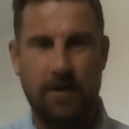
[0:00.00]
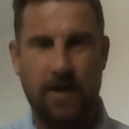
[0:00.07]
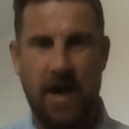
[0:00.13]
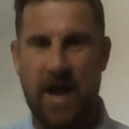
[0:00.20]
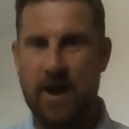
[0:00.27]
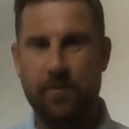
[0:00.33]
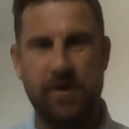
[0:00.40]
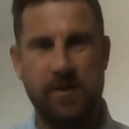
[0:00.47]

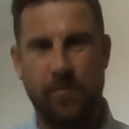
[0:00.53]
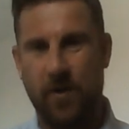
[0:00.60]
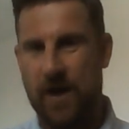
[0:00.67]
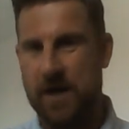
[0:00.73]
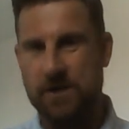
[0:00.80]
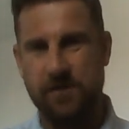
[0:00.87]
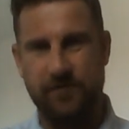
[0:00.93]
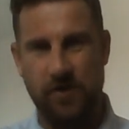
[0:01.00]
how many
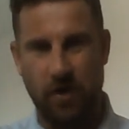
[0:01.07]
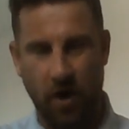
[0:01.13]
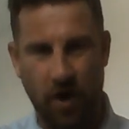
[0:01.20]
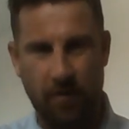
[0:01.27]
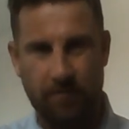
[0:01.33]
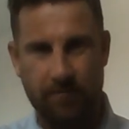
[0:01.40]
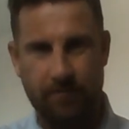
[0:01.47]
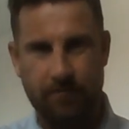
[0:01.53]
players have you
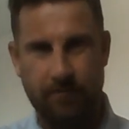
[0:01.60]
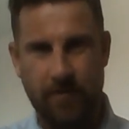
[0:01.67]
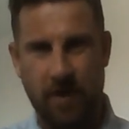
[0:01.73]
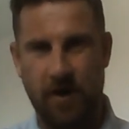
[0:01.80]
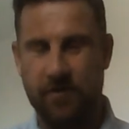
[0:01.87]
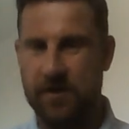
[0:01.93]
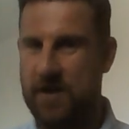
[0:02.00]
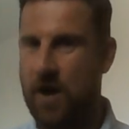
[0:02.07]
got?
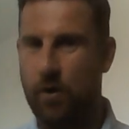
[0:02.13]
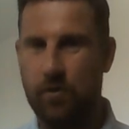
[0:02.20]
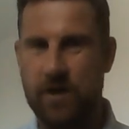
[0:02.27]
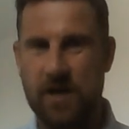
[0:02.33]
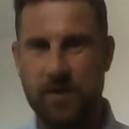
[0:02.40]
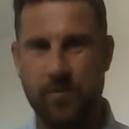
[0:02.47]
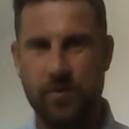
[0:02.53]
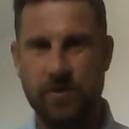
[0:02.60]
Are the
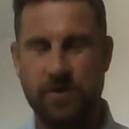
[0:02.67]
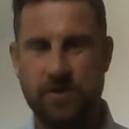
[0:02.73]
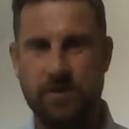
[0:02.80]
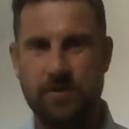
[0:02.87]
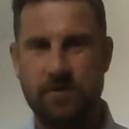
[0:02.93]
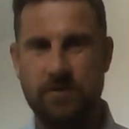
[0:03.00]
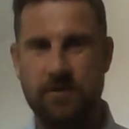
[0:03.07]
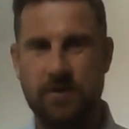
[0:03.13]

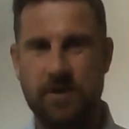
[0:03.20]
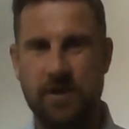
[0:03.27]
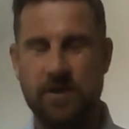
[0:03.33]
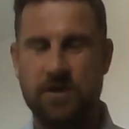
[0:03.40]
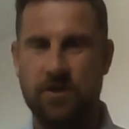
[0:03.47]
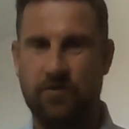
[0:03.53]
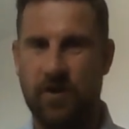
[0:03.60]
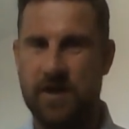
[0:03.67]
goalkeepers
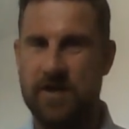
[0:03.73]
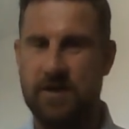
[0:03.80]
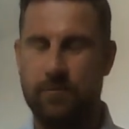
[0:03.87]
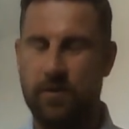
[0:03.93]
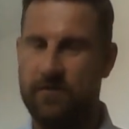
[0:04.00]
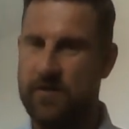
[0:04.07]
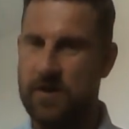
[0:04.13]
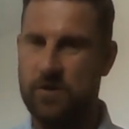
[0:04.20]
integrated
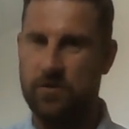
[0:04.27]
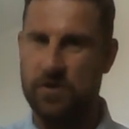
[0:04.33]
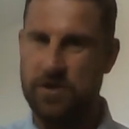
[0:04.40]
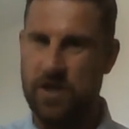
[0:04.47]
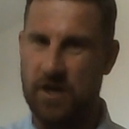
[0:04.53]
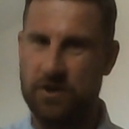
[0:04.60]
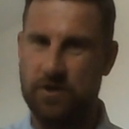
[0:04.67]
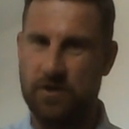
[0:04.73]
within your
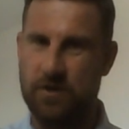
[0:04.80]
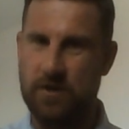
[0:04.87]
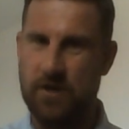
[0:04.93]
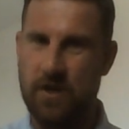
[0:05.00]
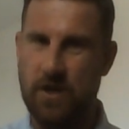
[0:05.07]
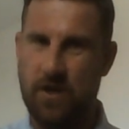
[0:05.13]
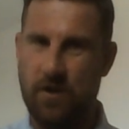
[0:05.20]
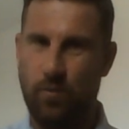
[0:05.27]
session?
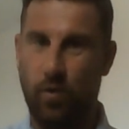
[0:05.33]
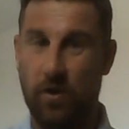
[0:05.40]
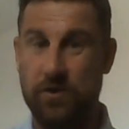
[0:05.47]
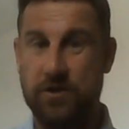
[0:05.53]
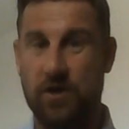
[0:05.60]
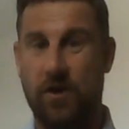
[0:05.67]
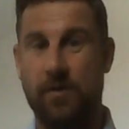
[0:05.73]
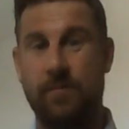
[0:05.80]
What
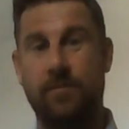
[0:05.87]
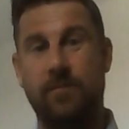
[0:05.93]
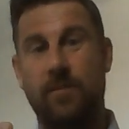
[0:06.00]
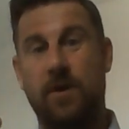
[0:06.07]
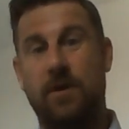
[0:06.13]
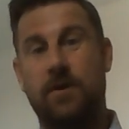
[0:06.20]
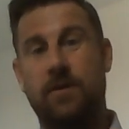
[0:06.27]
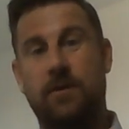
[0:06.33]
time
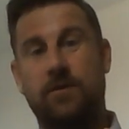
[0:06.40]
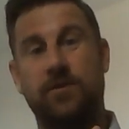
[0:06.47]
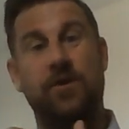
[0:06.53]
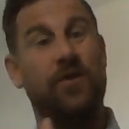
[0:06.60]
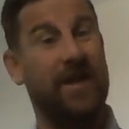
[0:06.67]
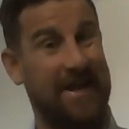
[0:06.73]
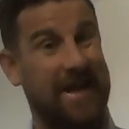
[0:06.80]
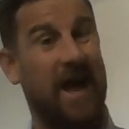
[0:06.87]

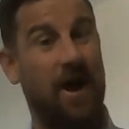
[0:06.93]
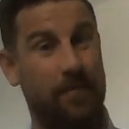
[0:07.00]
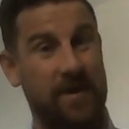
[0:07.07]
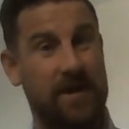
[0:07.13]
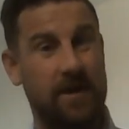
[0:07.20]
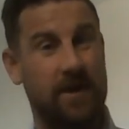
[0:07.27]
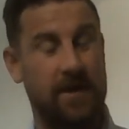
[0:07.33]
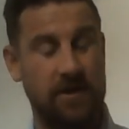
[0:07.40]
do they come
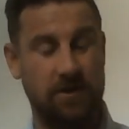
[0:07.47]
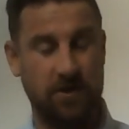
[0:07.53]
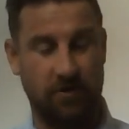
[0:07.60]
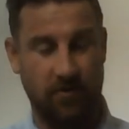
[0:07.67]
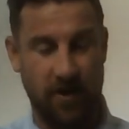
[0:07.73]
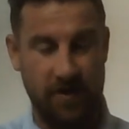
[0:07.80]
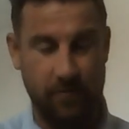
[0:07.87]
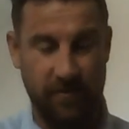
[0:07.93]
in and
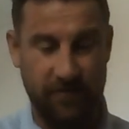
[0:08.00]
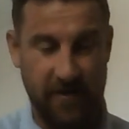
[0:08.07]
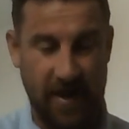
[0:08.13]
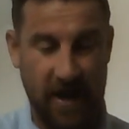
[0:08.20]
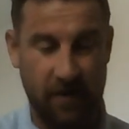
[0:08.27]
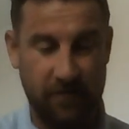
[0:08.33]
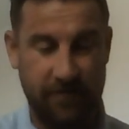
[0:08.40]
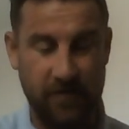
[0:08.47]
integrate with the
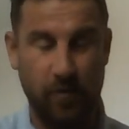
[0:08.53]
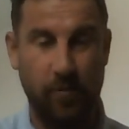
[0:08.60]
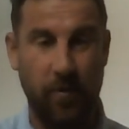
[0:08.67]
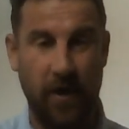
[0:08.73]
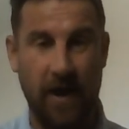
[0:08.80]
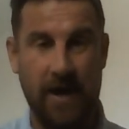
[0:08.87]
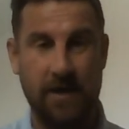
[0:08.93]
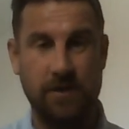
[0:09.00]
outfield
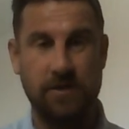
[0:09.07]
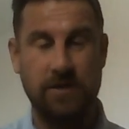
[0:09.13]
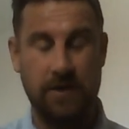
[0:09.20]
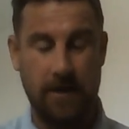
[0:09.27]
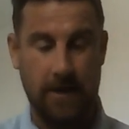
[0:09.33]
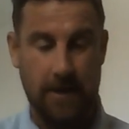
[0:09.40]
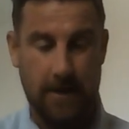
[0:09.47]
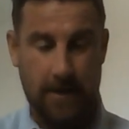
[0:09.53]
players?
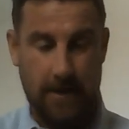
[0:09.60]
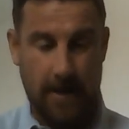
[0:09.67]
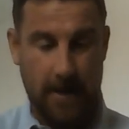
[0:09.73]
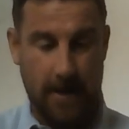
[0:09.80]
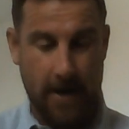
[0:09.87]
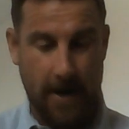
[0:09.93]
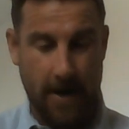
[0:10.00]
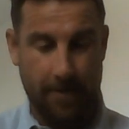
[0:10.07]

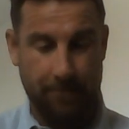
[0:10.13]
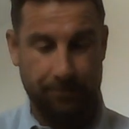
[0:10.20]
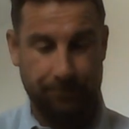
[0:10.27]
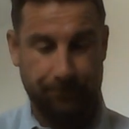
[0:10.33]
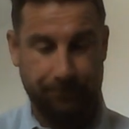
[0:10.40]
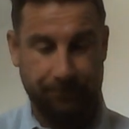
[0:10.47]
Are